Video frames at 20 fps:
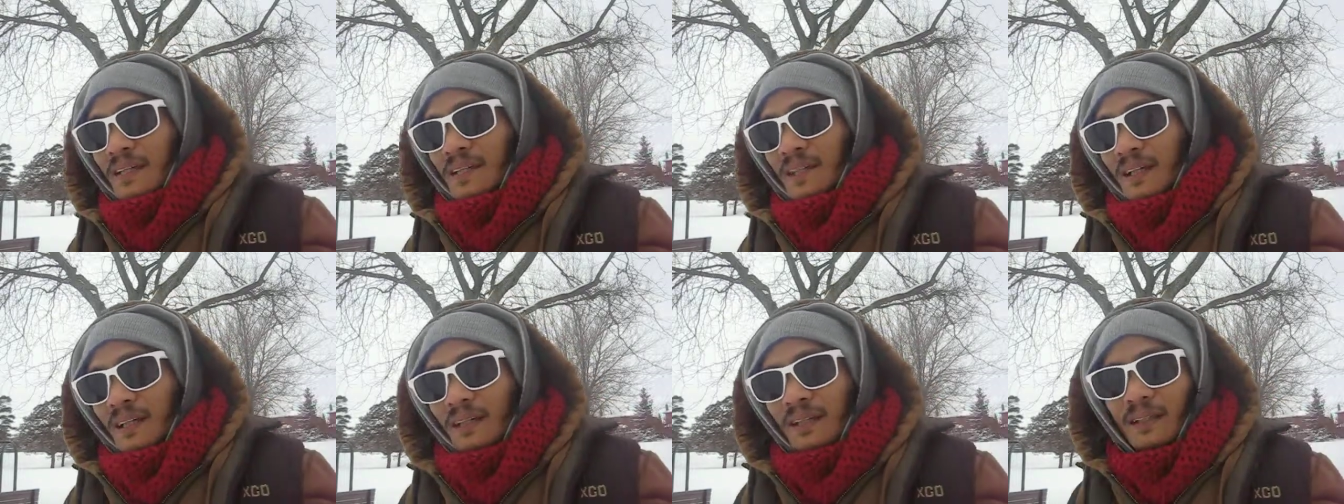
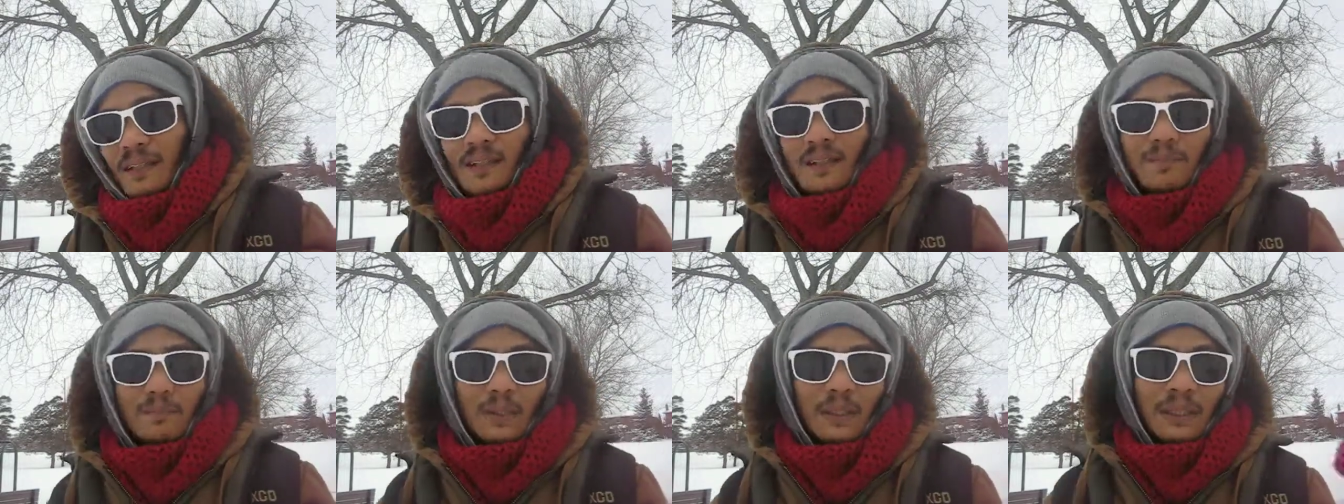say
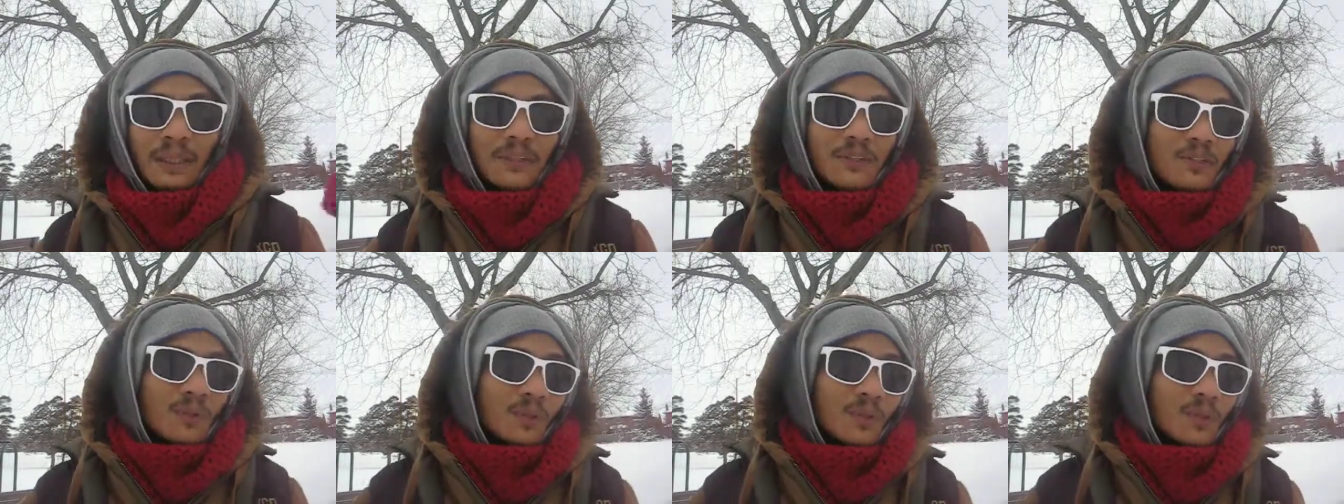is pretty
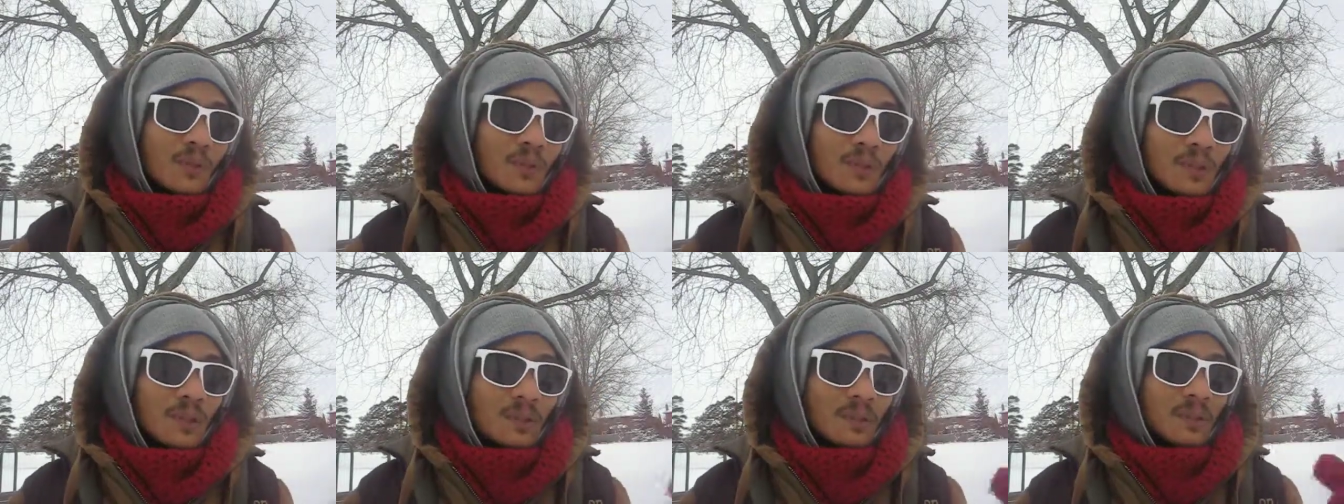
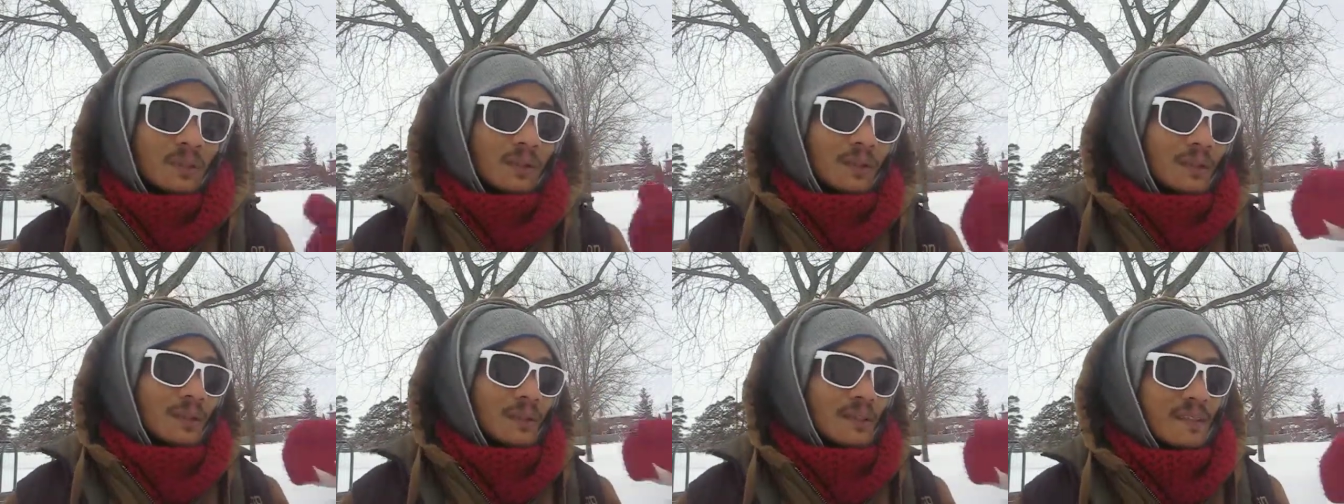cool,
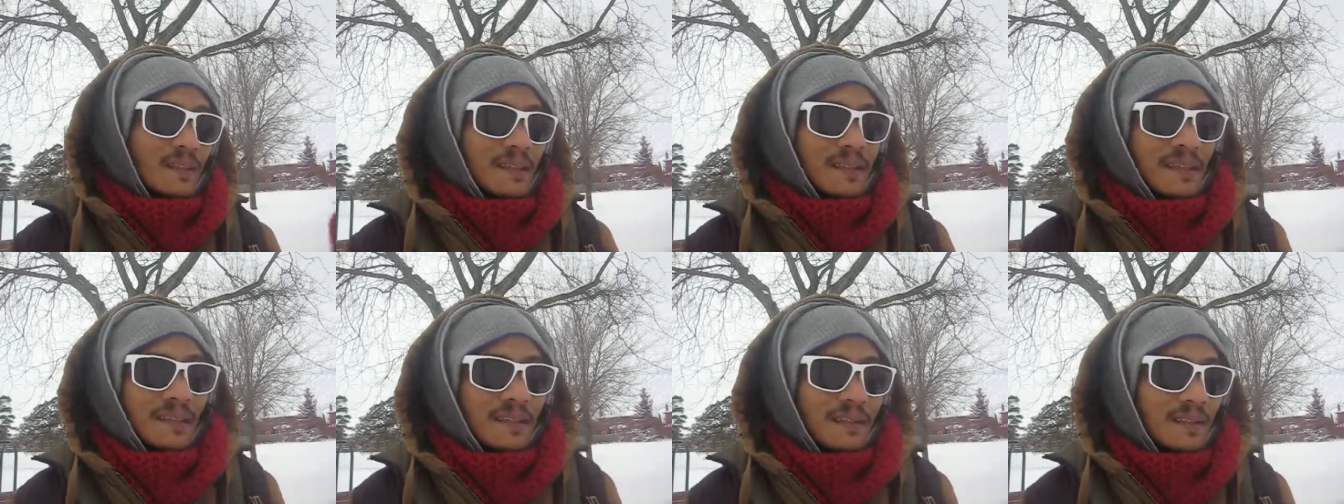or
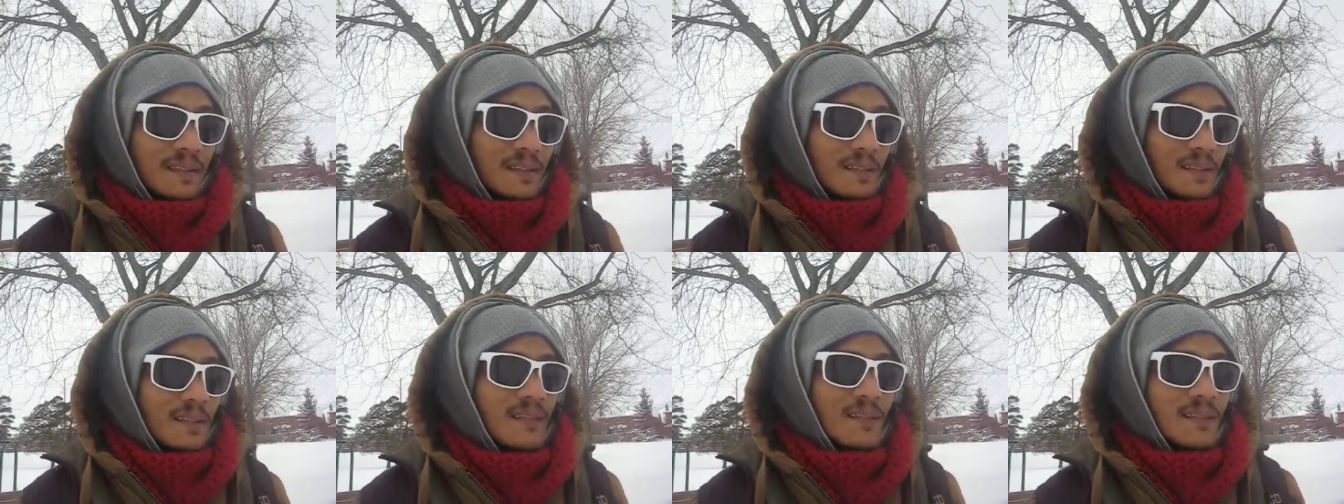is
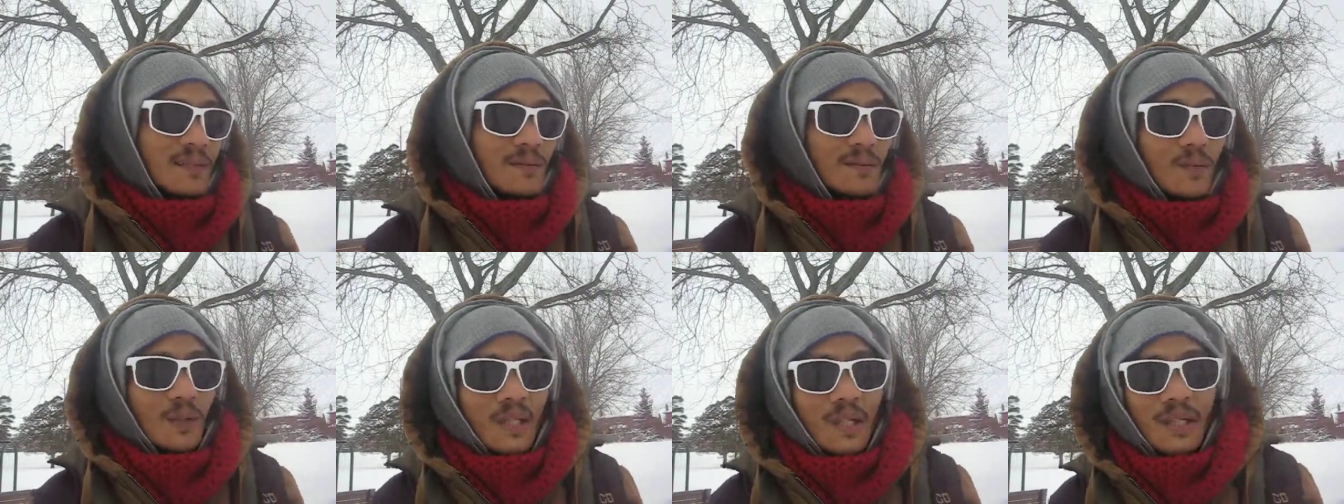
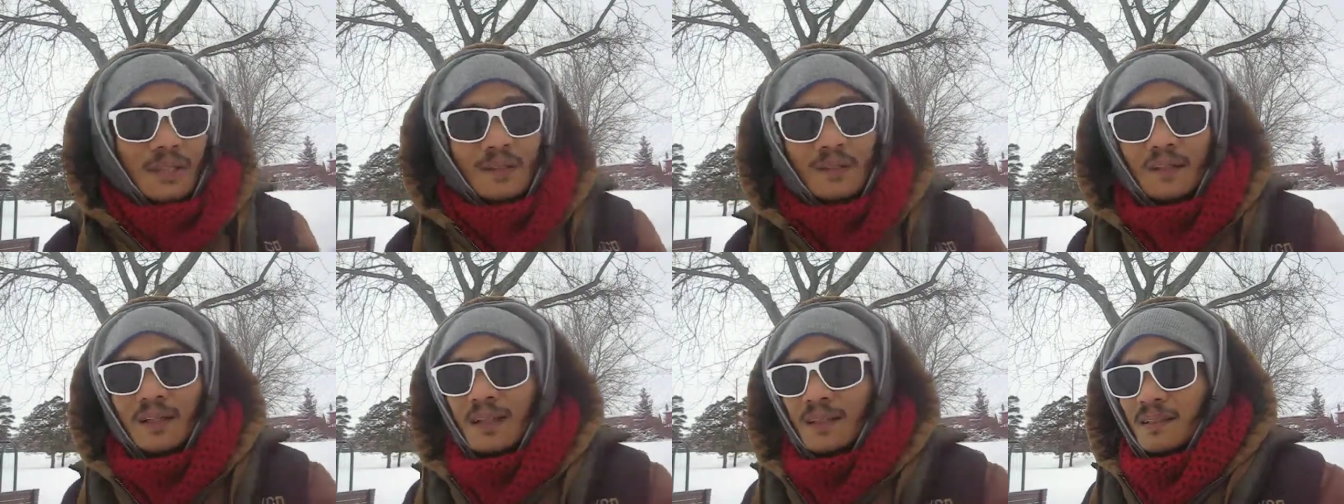this way
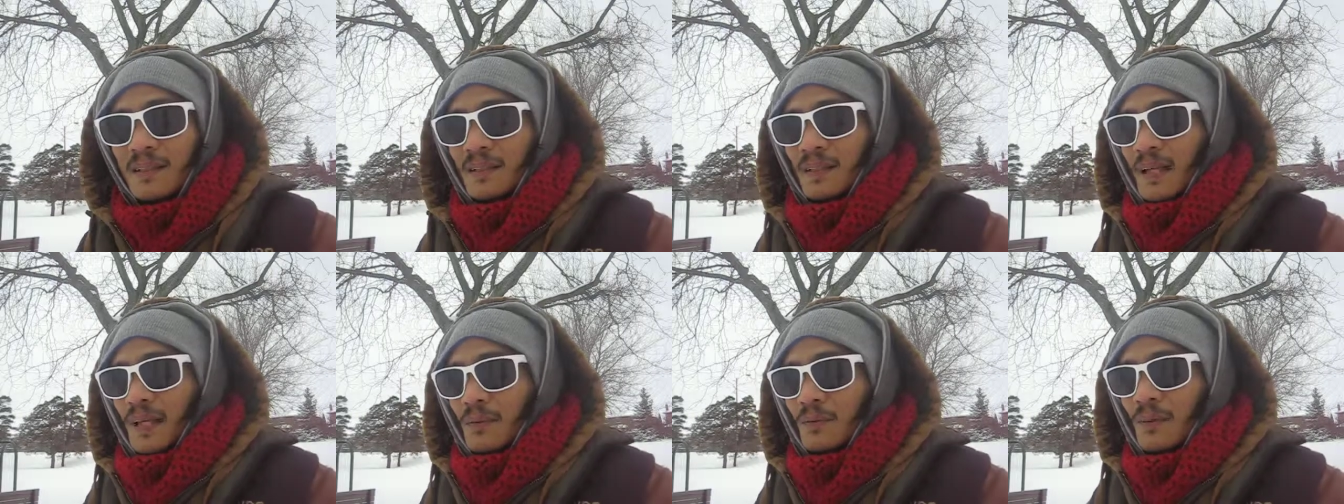or that's
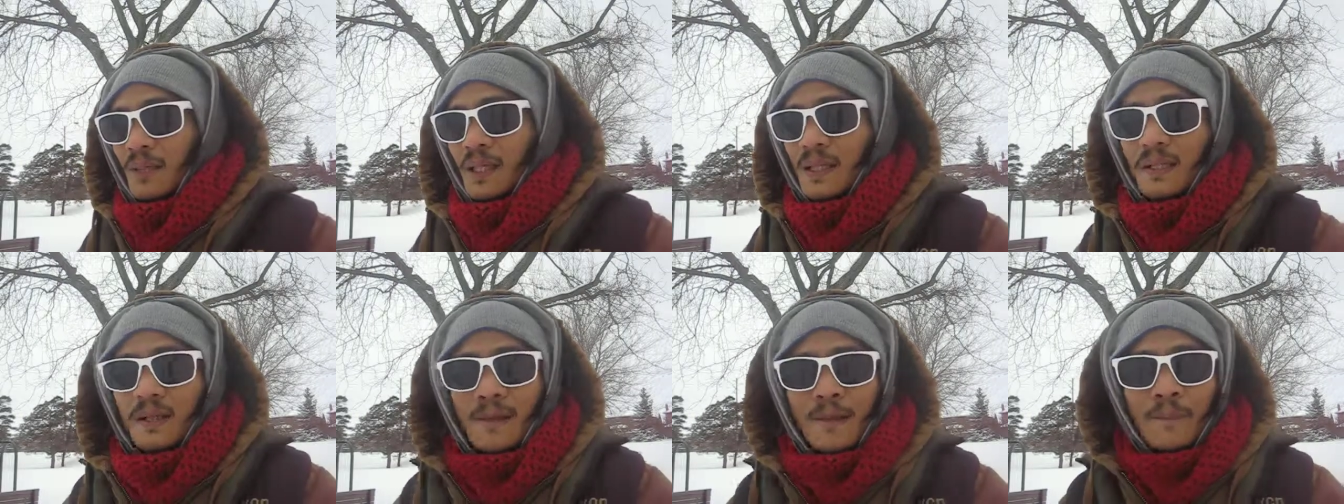that
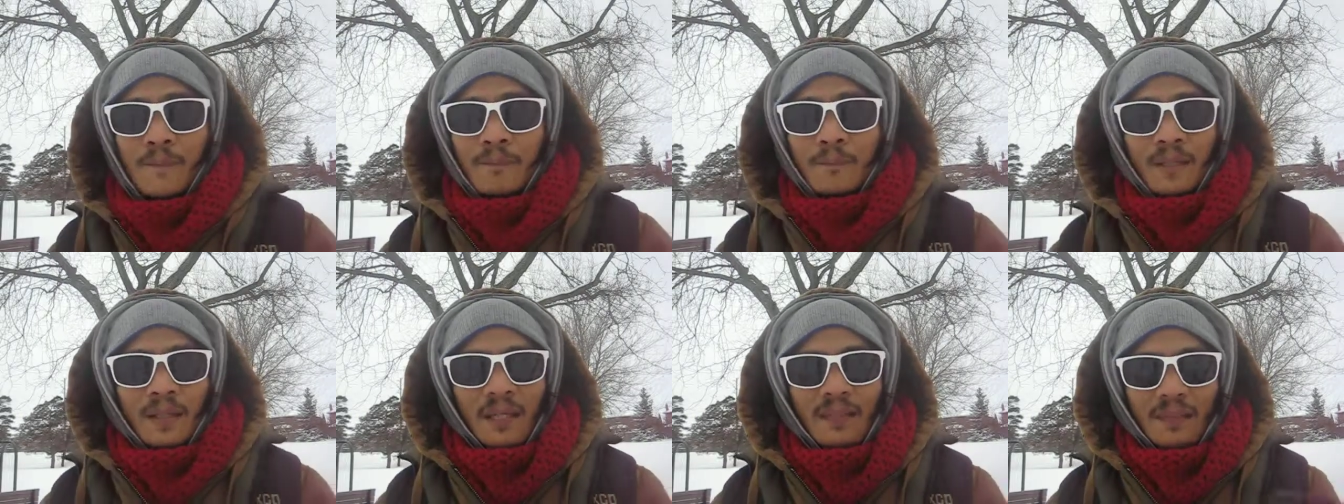way,
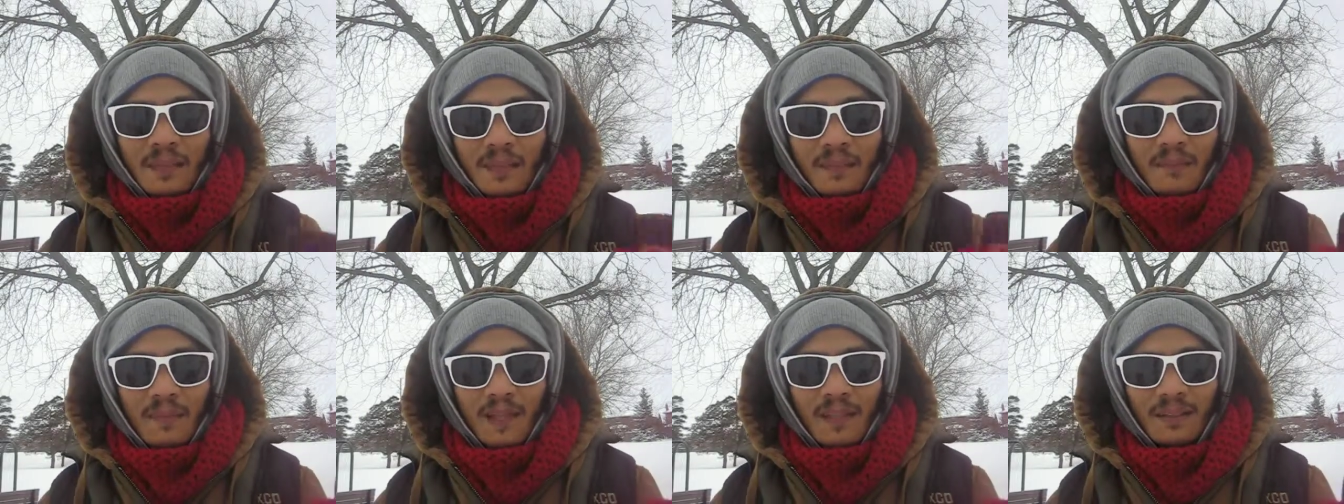it
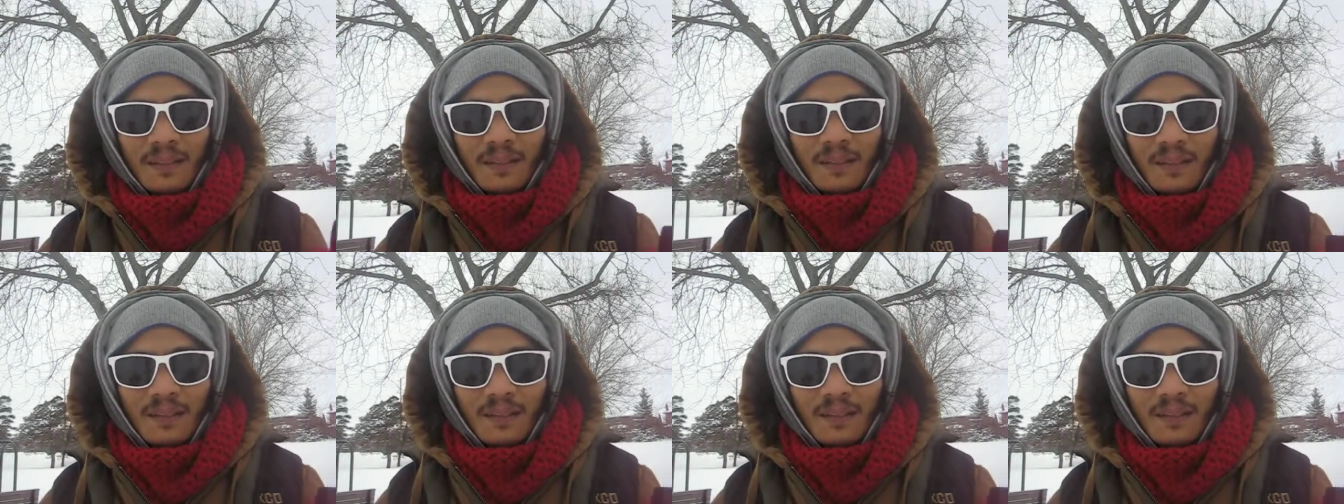doesn't matter.